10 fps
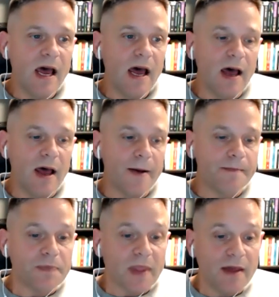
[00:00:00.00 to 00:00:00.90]

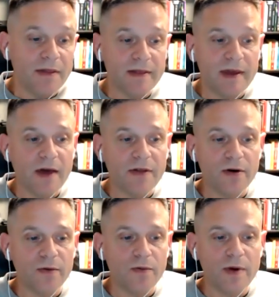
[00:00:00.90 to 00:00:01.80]
Um, I think the
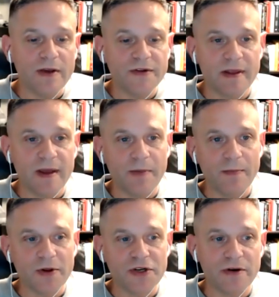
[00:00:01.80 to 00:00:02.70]
other reason that
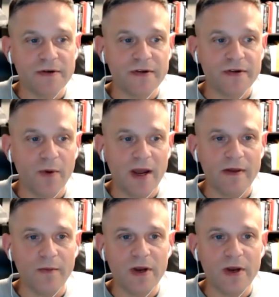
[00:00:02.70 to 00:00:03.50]
people choose is the way that